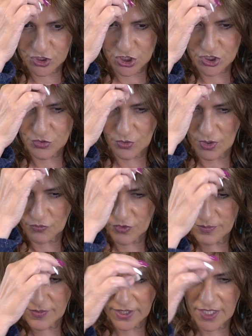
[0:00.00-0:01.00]
Just
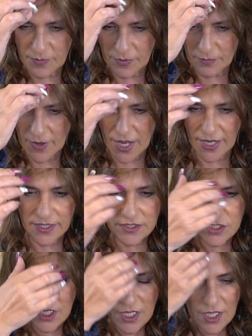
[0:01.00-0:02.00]
keep in mind